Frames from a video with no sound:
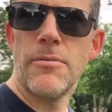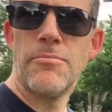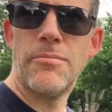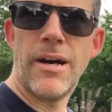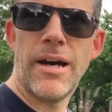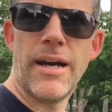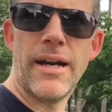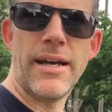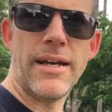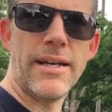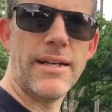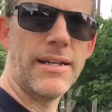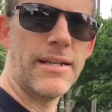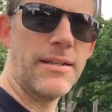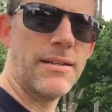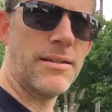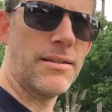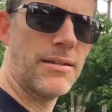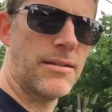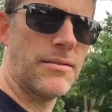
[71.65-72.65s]
by
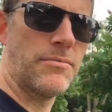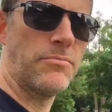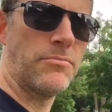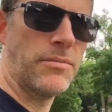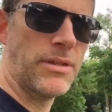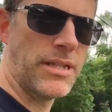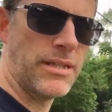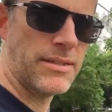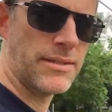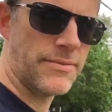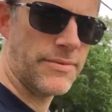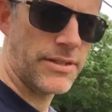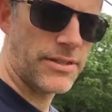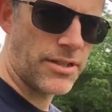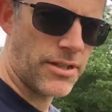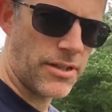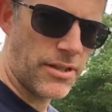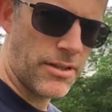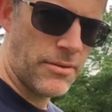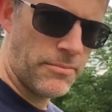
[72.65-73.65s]
any means of the
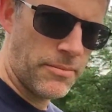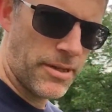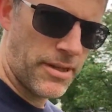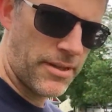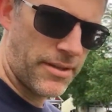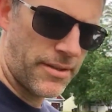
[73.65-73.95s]
term,